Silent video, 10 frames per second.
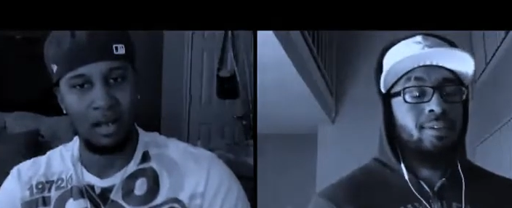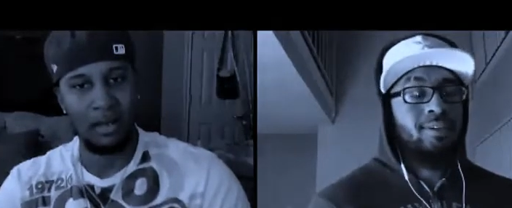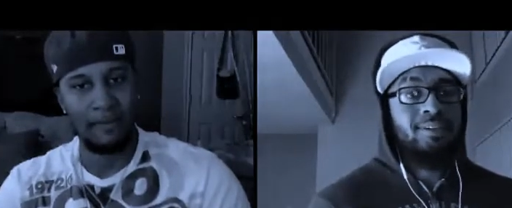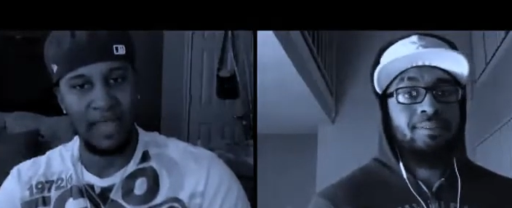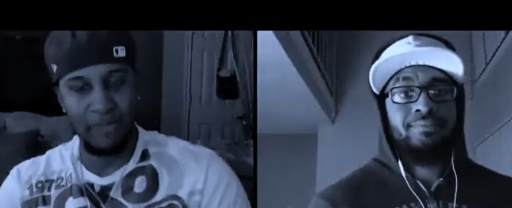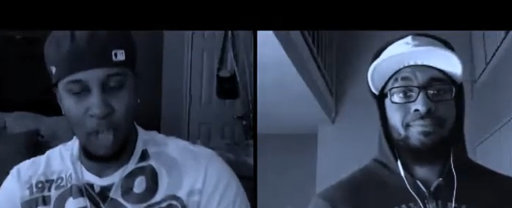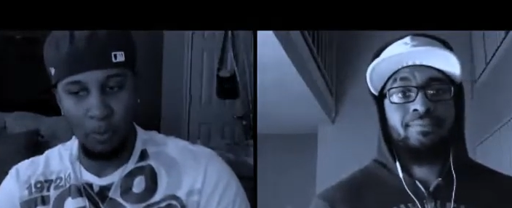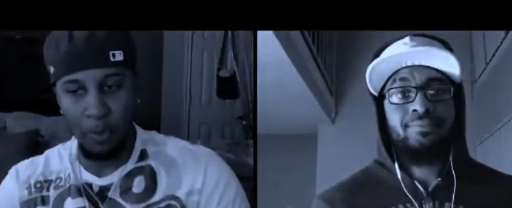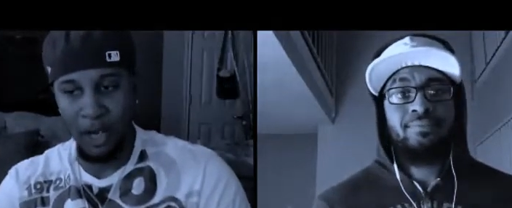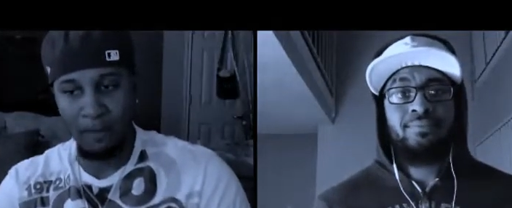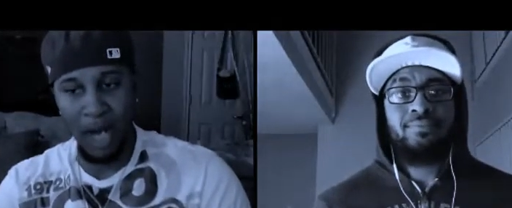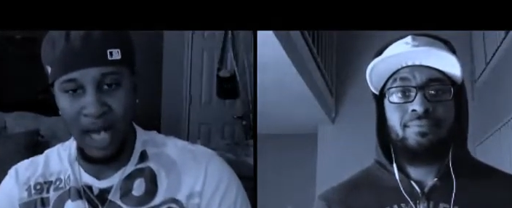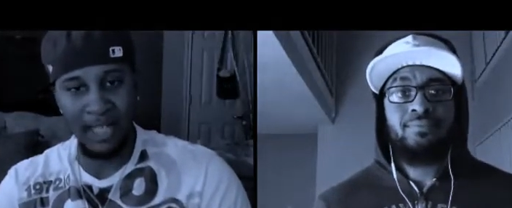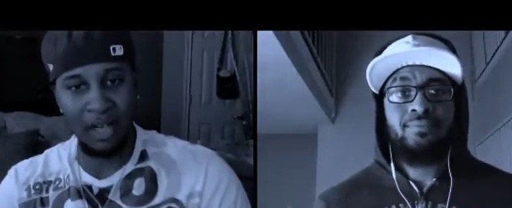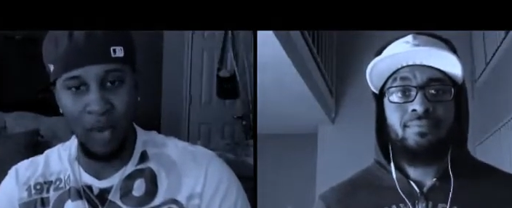Speaker 1: Yep. If you put
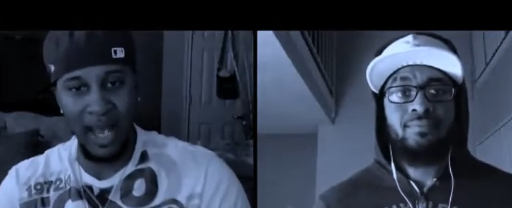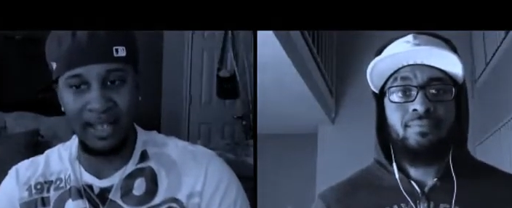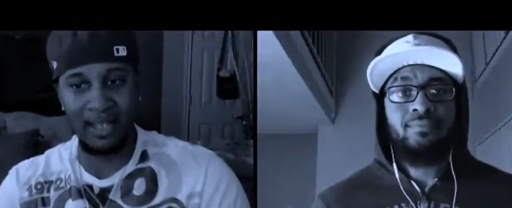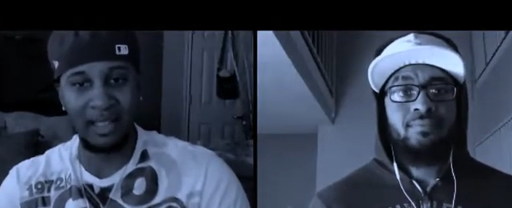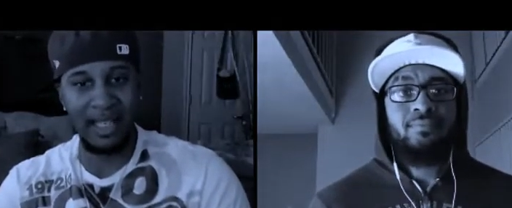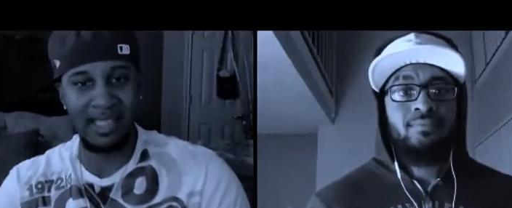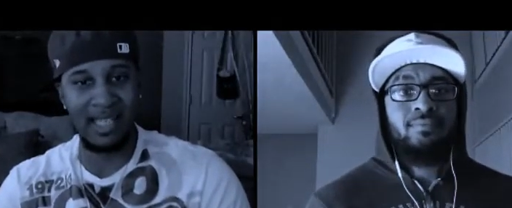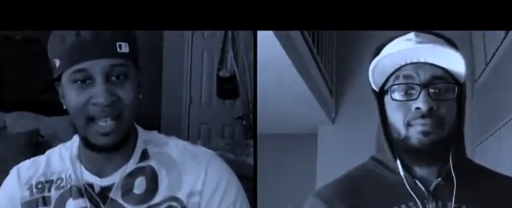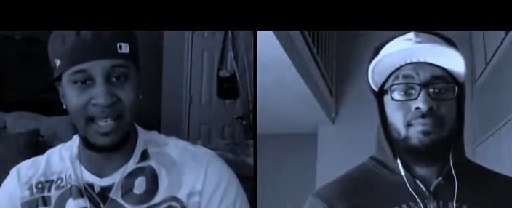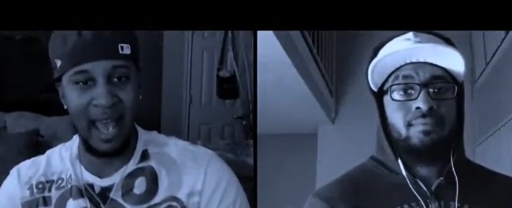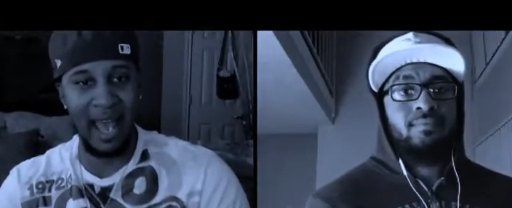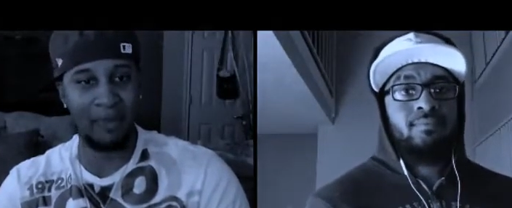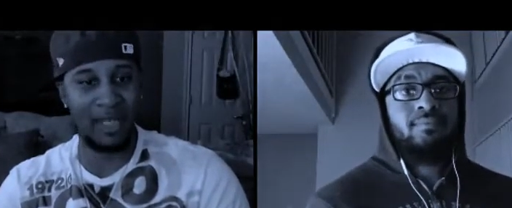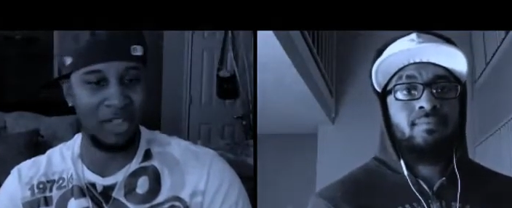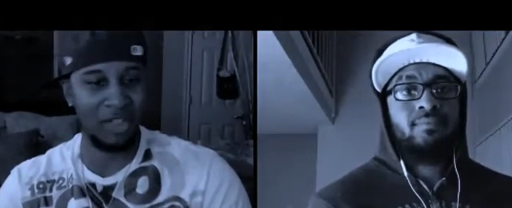money away, the least that can
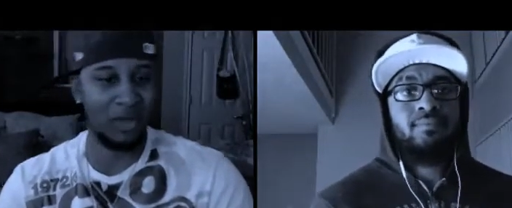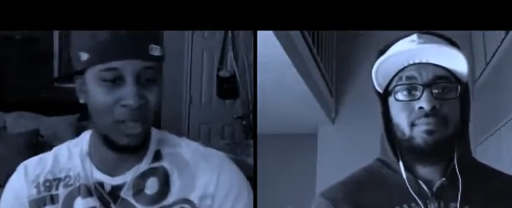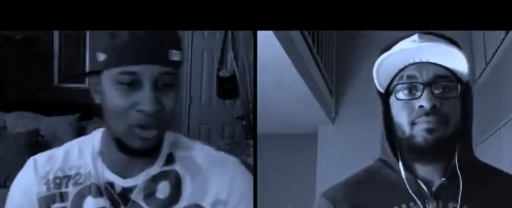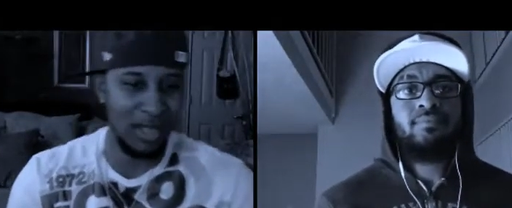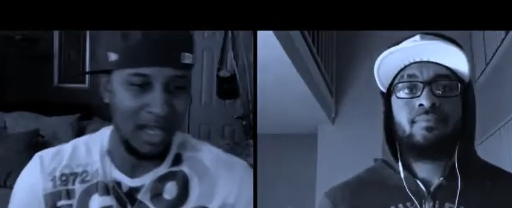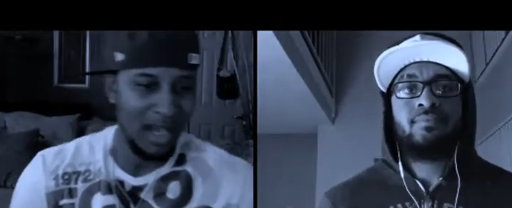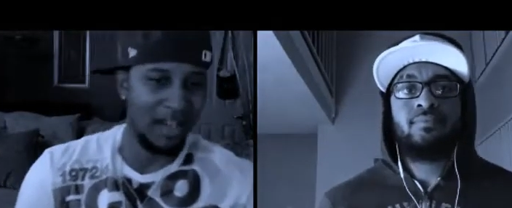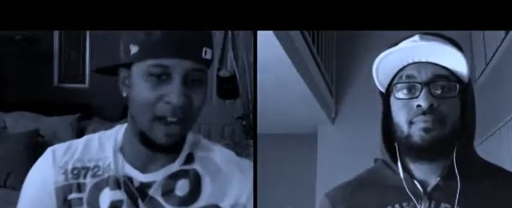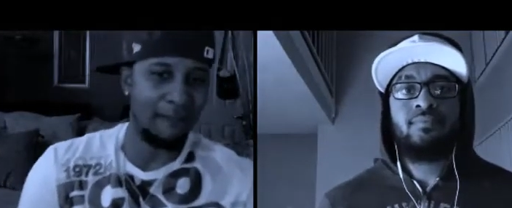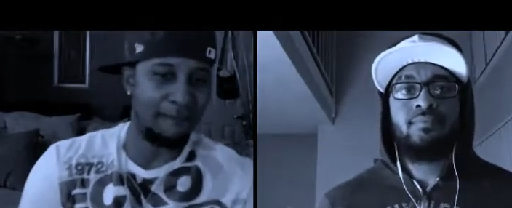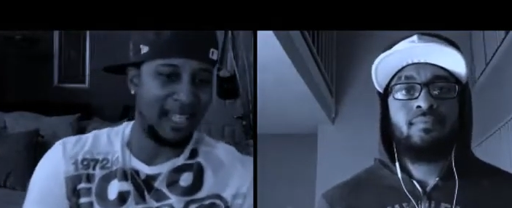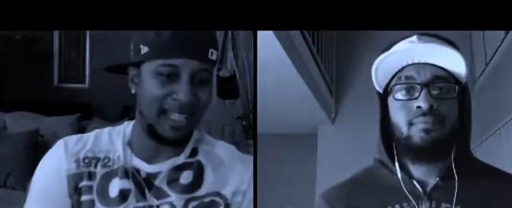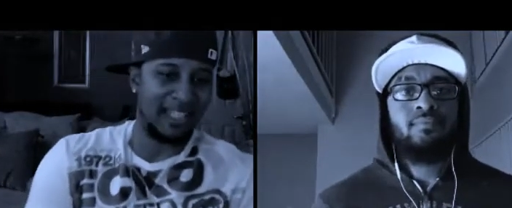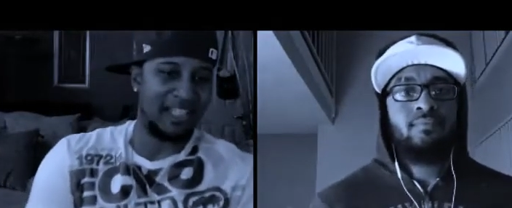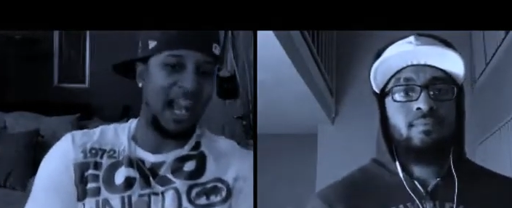happen is you lose your
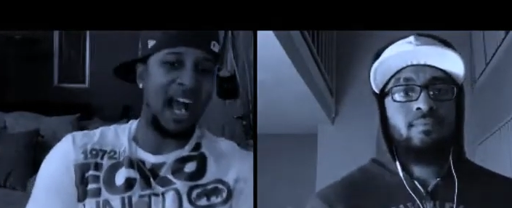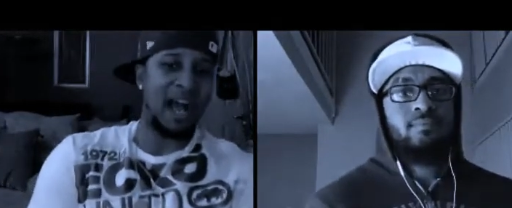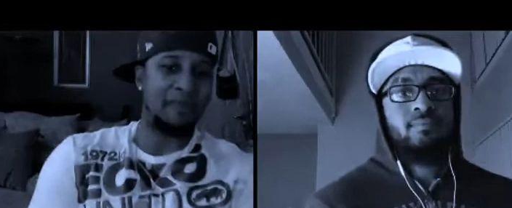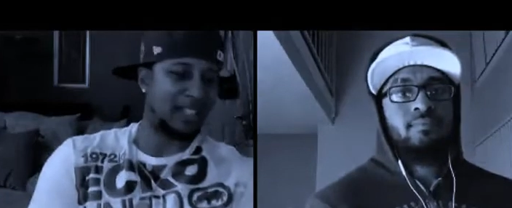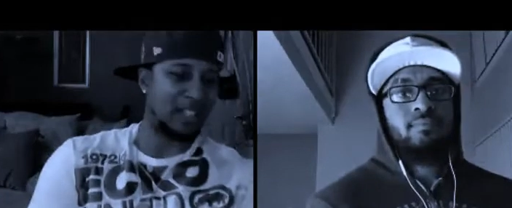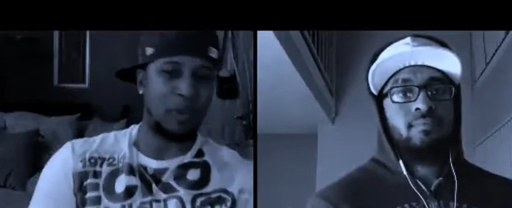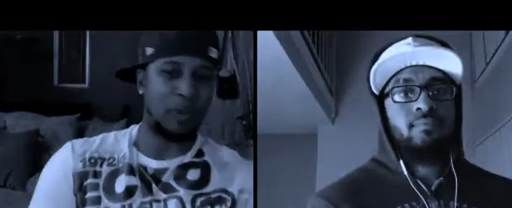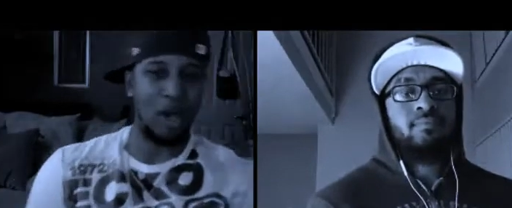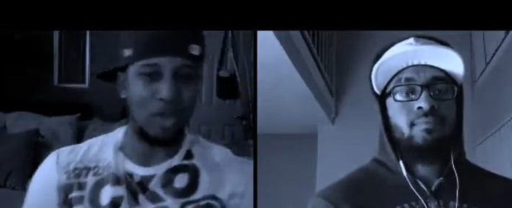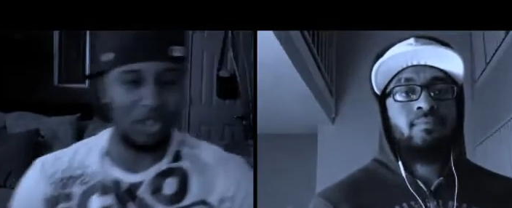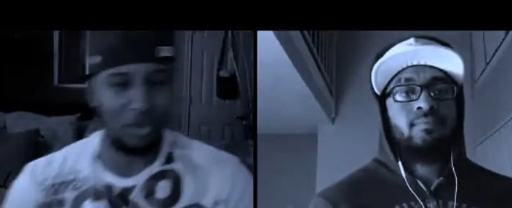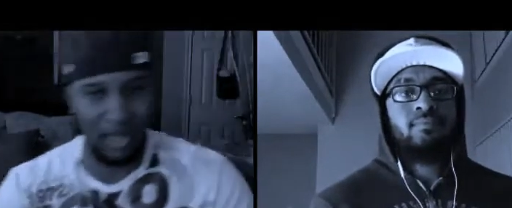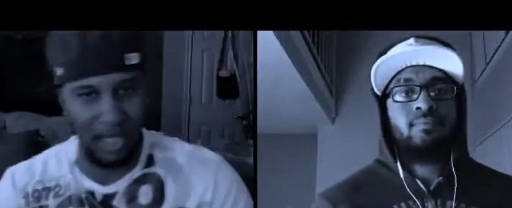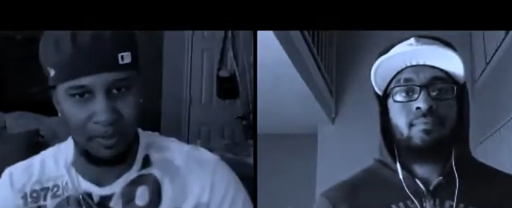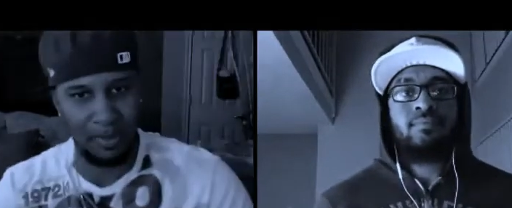fucking job at this promotional
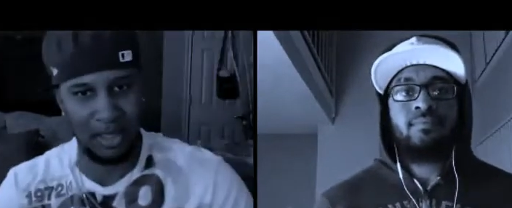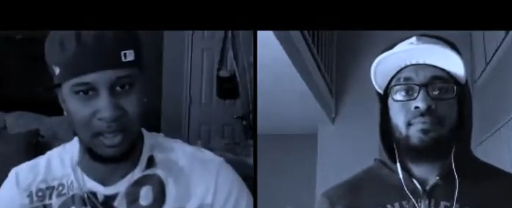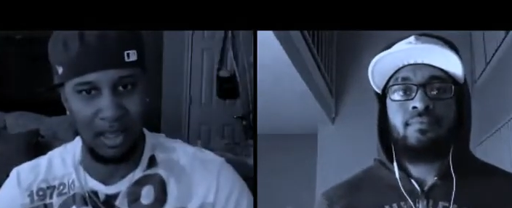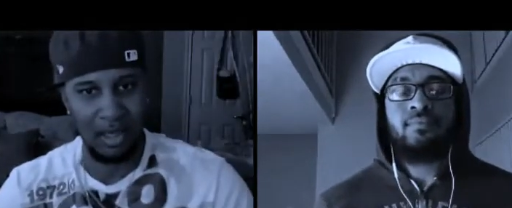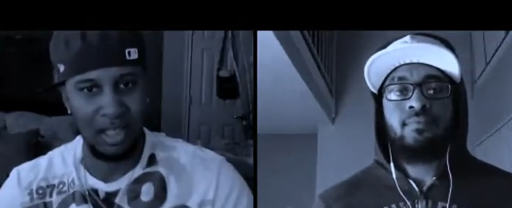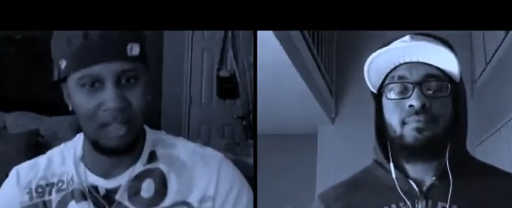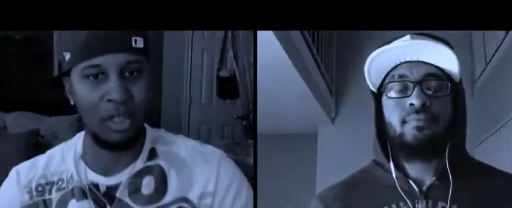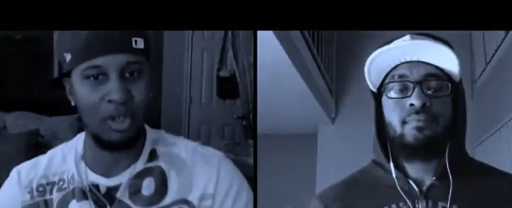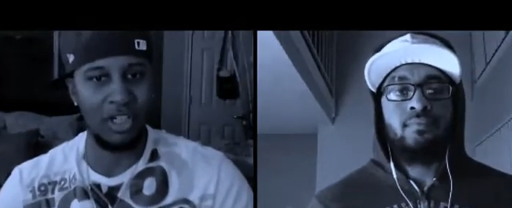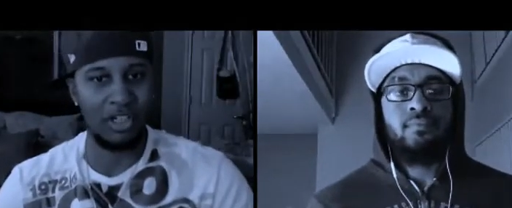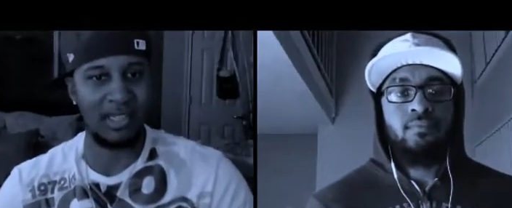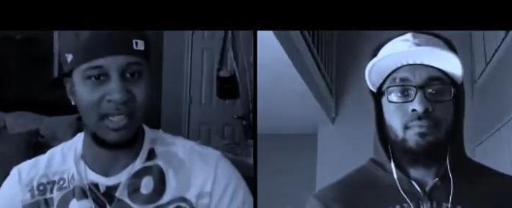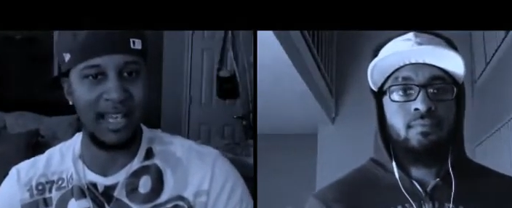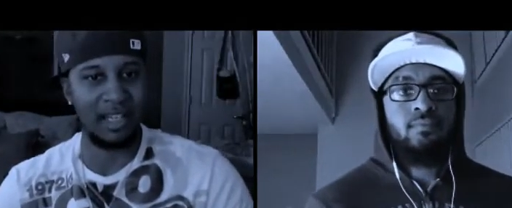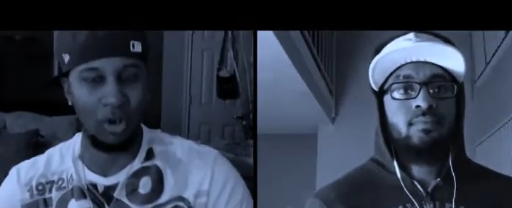company. You lose your
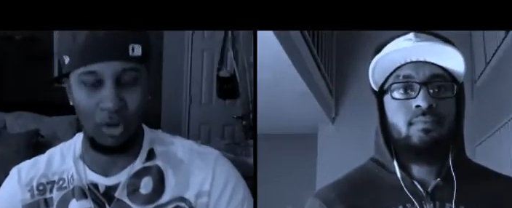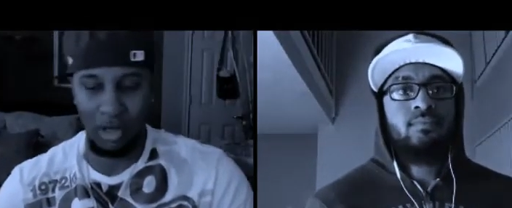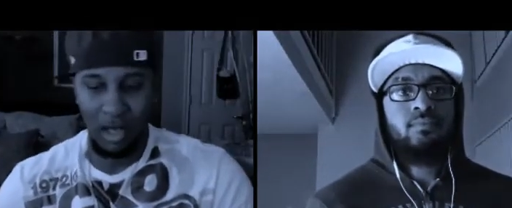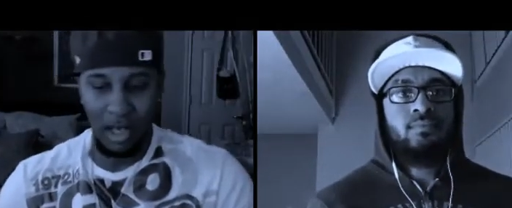stakeholder,